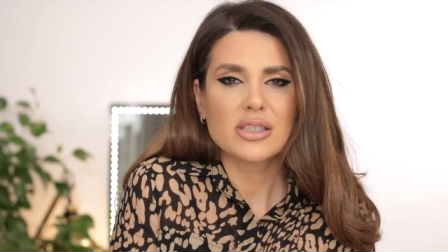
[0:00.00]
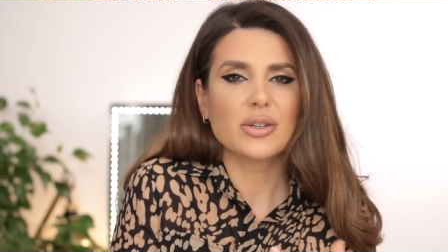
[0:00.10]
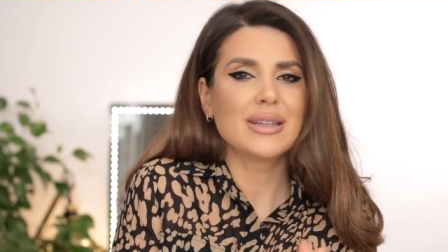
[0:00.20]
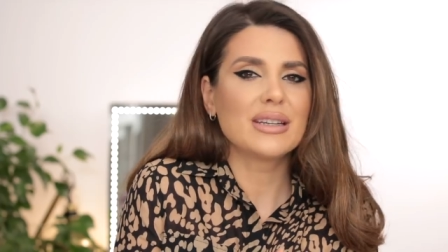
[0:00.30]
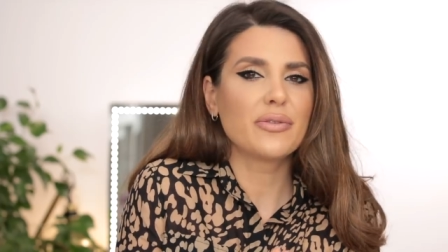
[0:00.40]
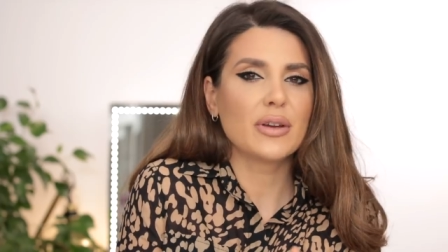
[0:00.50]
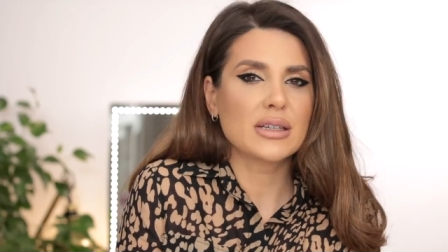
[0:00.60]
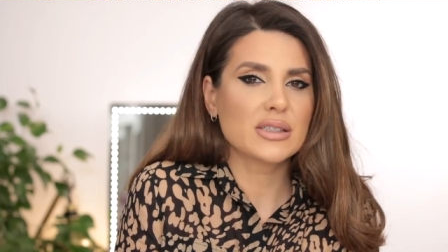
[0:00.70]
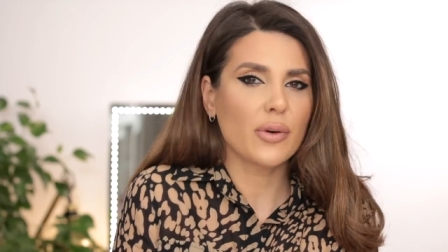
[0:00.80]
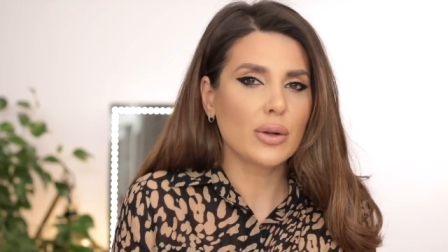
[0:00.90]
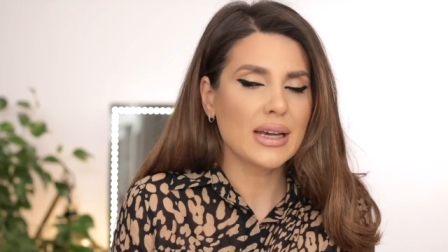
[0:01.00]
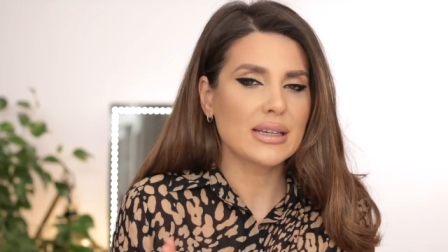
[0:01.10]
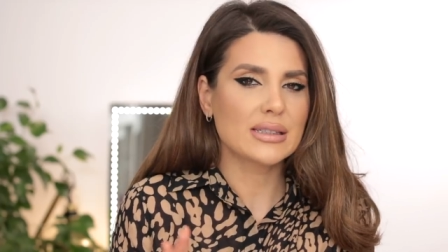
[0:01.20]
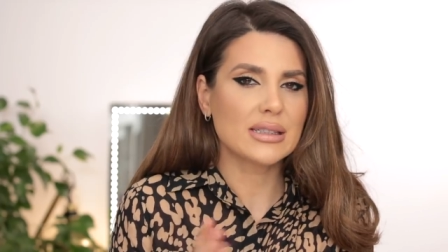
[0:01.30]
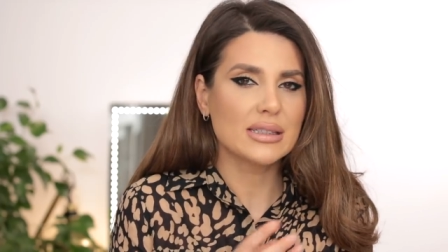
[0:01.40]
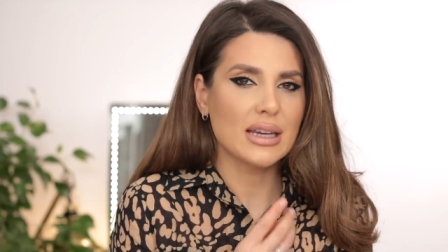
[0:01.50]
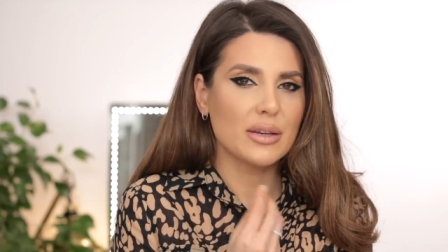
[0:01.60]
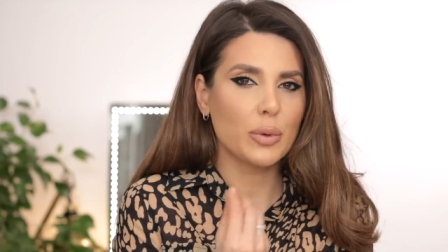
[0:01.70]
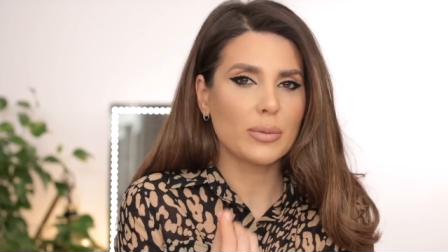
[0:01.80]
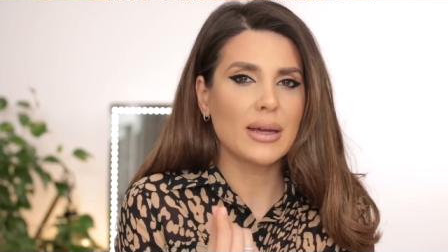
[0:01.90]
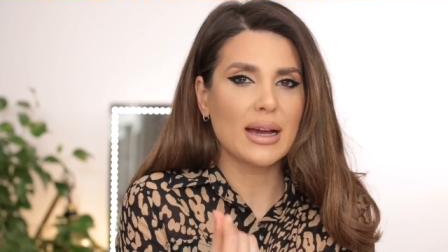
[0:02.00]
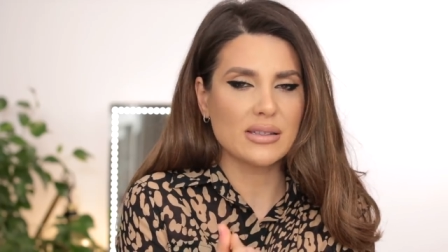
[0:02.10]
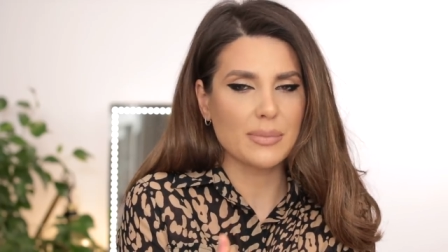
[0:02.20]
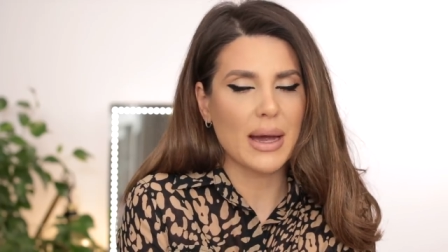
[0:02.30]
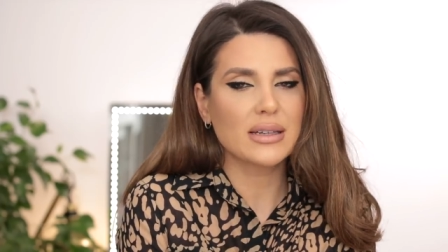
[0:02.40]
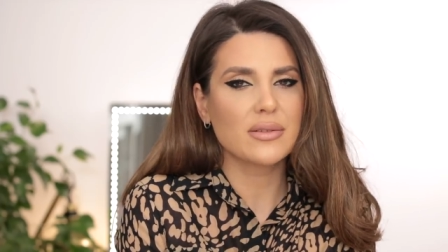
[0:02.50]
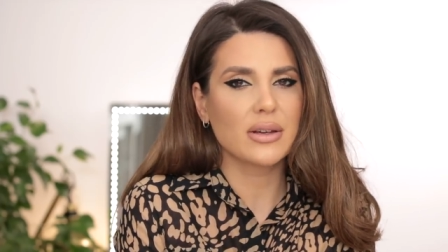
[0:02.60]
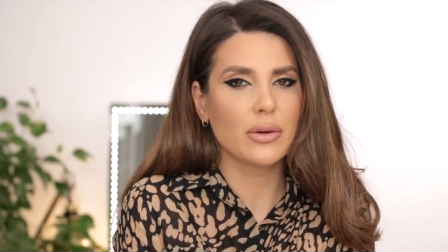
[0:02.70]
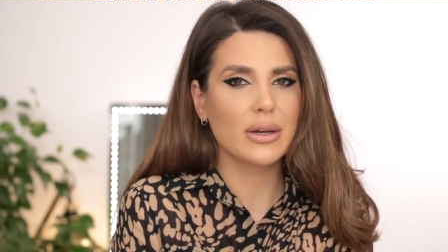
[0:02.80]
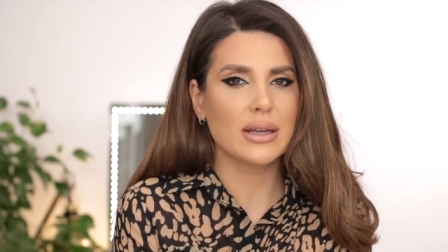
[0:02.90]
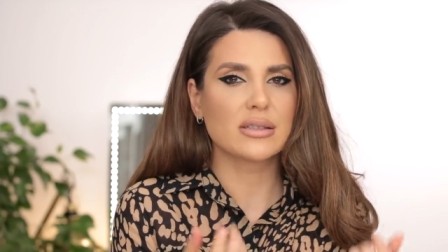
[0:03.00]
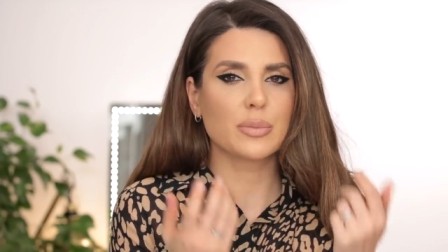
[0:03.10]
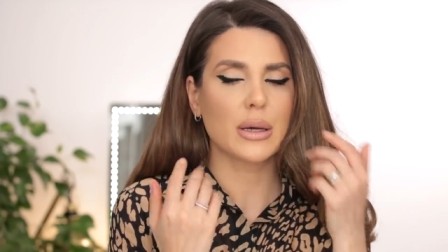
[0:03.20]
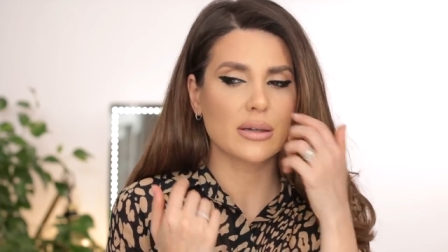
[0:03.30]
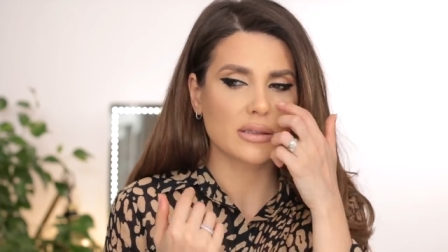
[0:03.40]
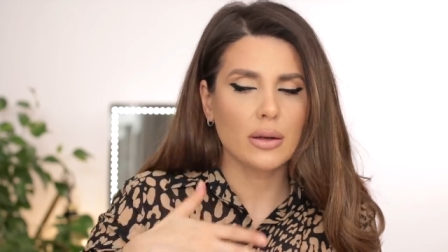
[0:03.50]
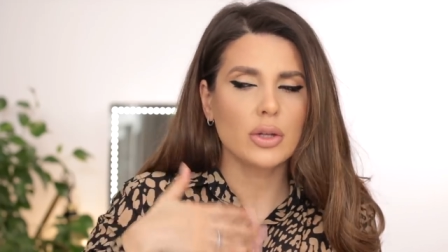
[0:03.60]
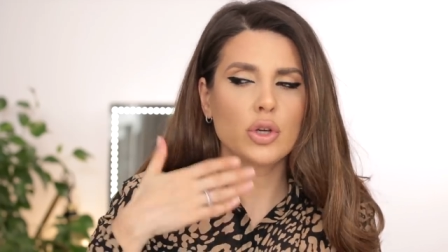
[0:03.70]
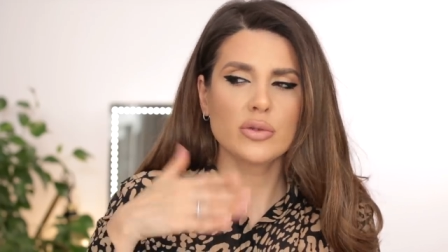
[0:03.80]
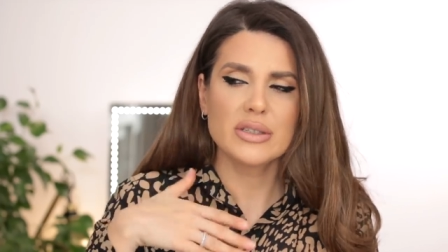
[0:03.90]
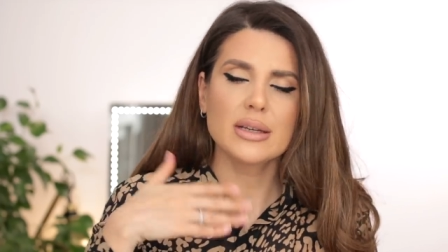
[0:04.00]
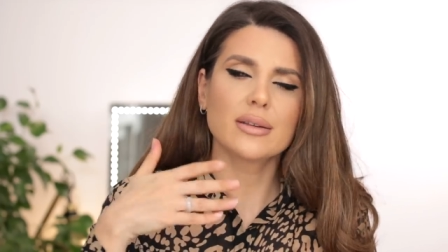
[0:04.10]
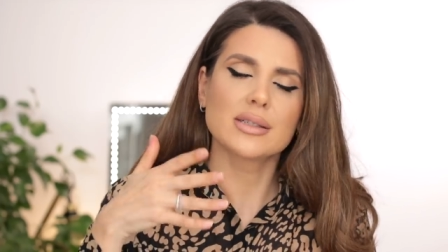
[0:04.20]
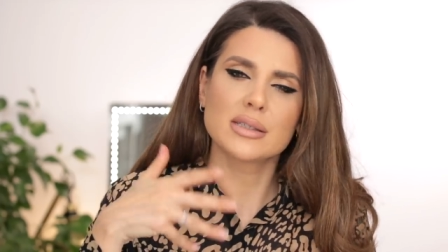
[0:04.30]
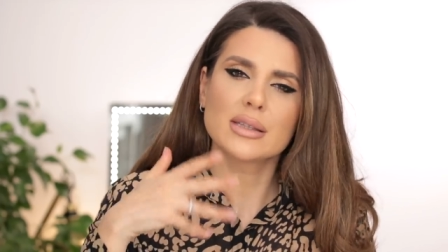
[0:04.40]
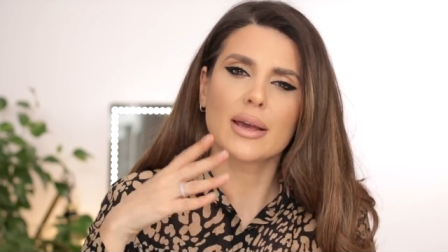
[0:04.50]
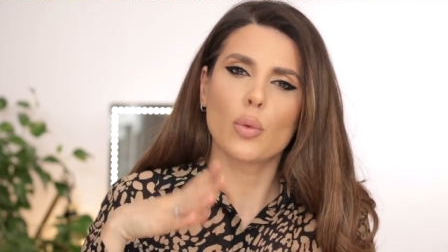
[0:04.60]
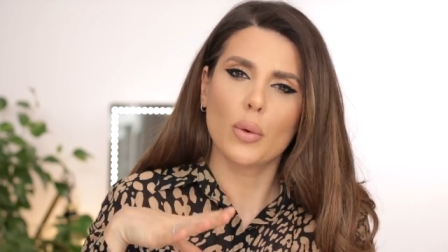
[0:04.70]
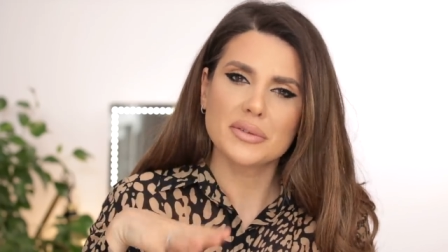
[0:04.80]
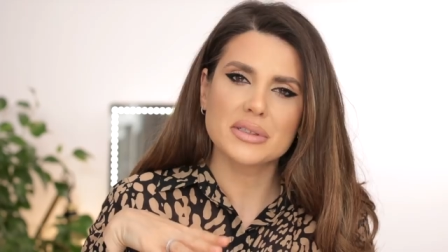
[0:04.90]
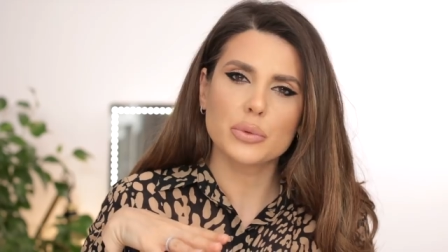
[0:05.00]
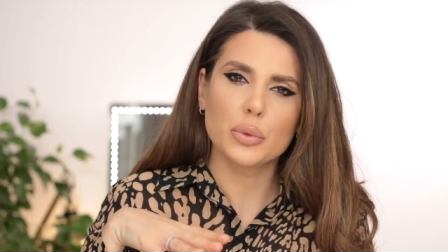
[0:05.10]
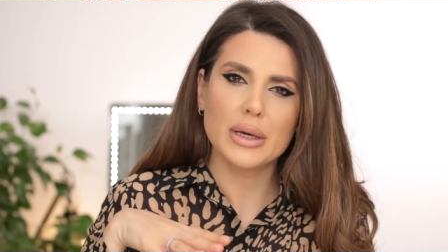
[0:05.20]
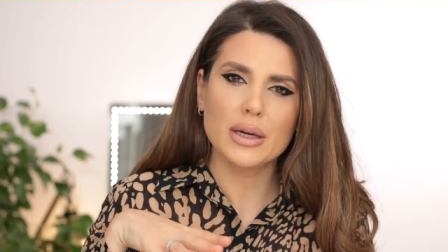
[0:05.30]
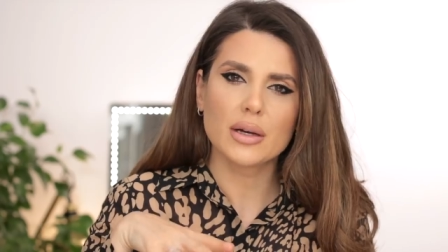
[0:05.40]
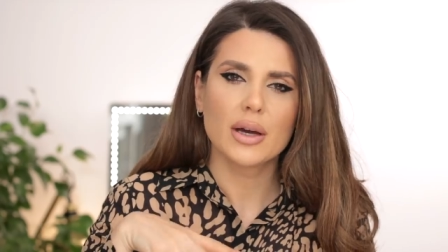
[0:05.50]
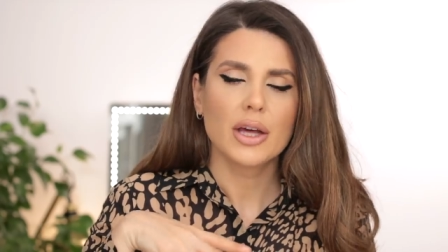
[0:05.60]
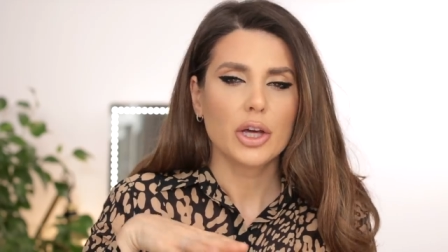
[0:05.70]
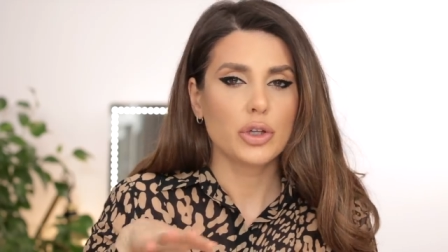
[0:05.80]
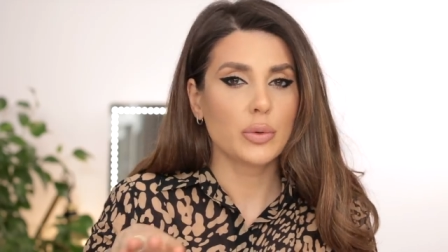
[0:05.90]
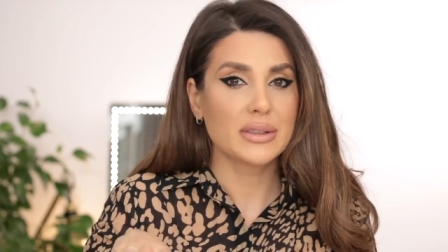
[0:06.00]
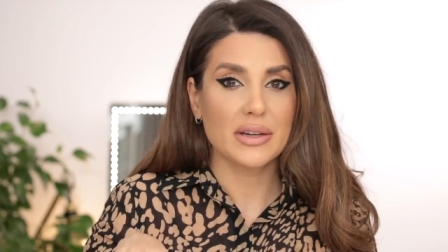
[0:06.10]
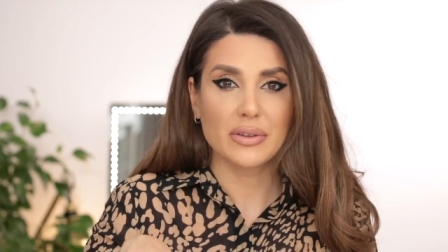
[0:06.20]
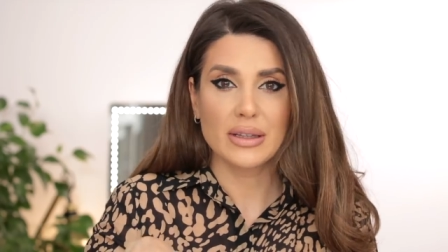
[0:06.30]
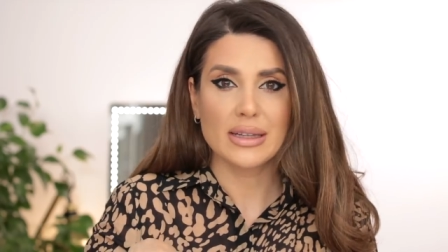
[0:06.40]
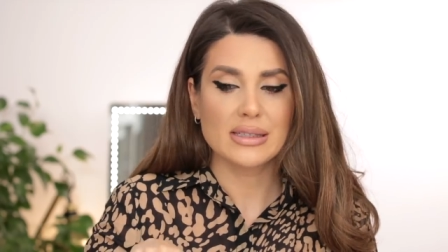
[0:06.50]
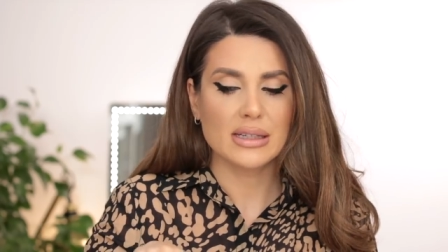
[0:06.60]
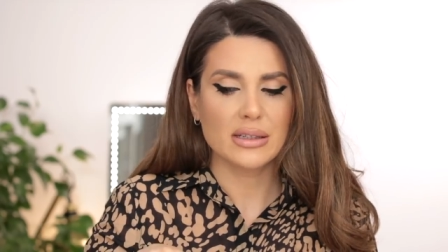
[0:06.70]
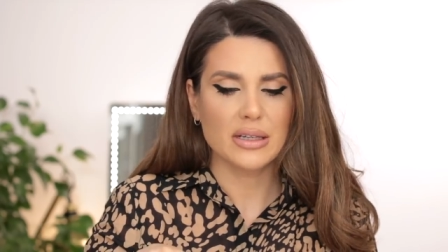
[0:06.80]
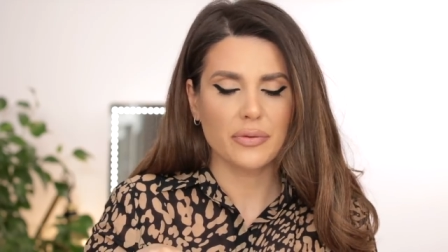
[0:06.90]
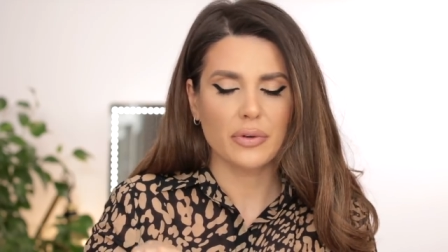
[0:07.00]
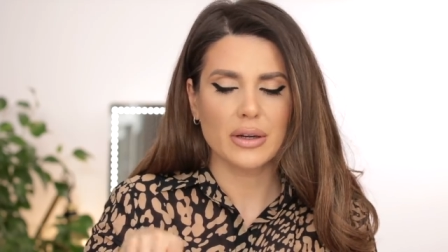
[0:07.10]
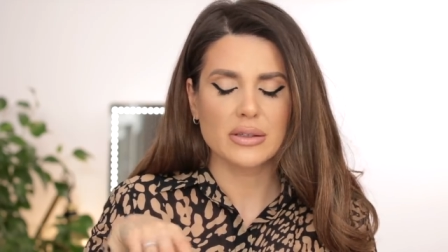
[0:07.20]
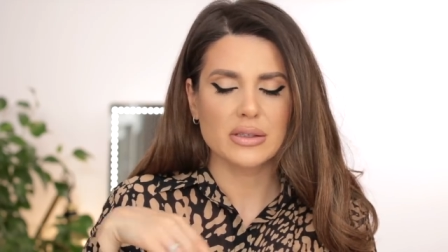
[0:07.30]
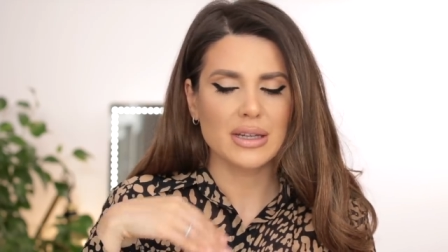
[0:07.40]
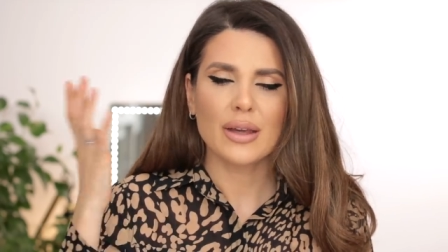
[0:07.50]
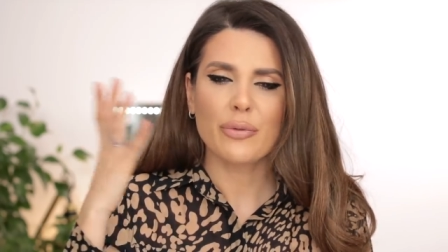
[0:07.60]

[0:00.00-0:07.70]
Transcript: So it exfoliates the skin. It probably has some active ingredients, because using this like once a week, you will definitely see a difference.